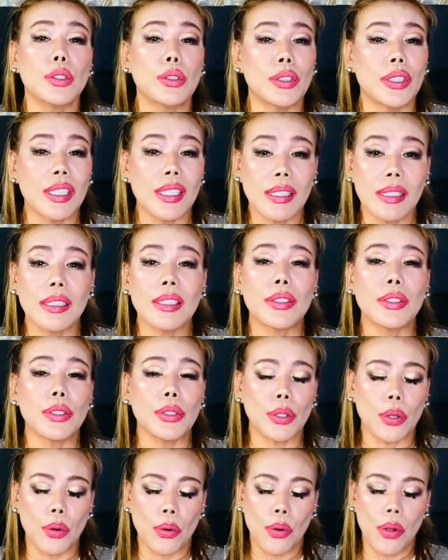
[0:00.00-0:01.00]
You just need to
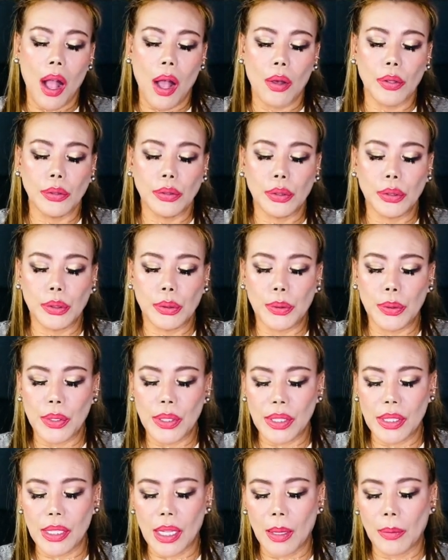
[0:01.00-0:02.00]
know how to
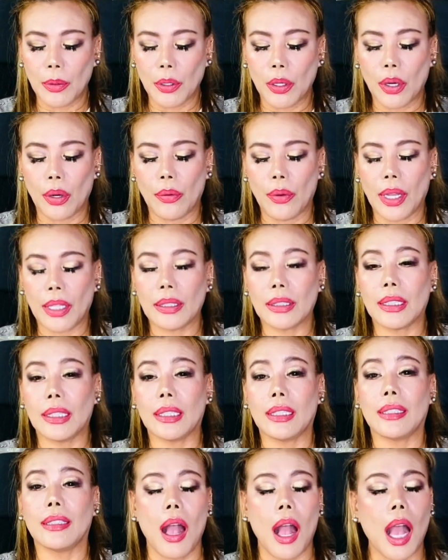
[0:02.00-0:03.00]
use them
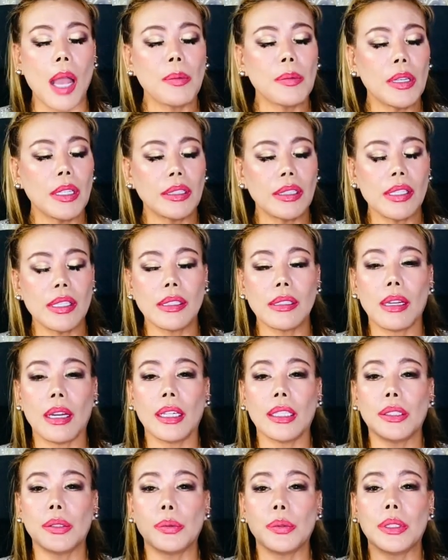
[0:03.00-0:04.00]
correctly. I'm gonna
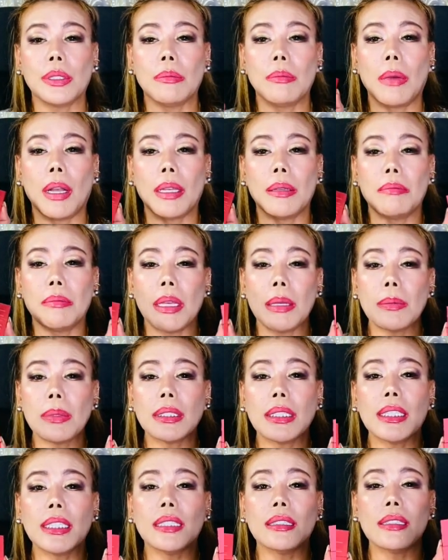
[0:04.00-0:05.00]
start with my
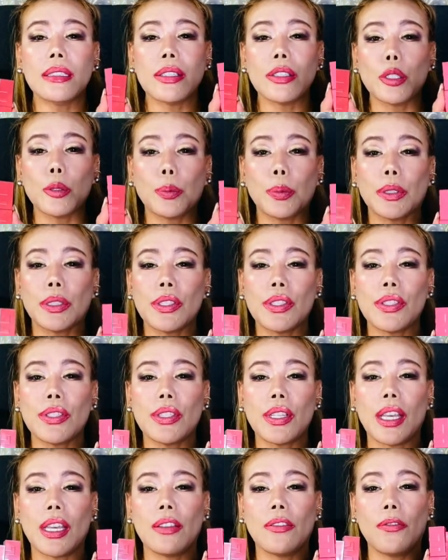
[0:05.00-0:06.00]
Maybelline Super
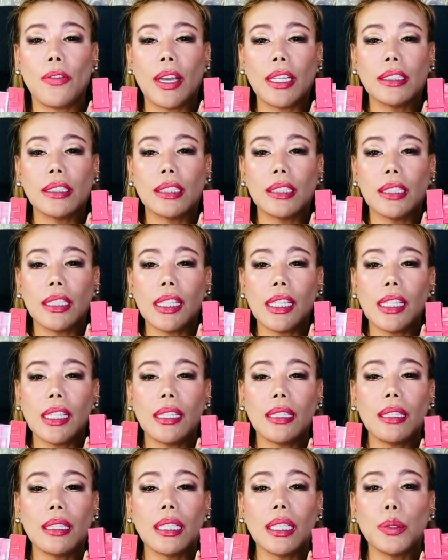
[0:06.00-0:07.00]
Stay Vinyl
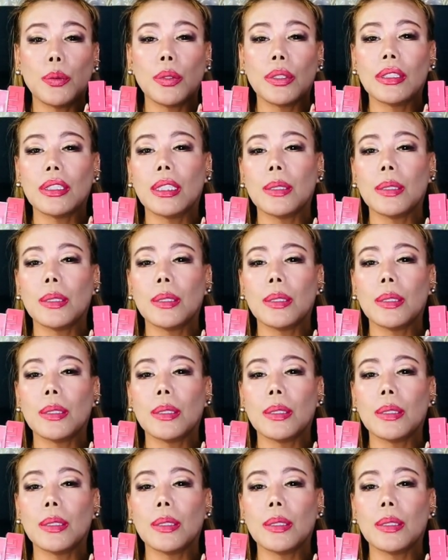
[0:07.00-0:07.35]
Ink Liquid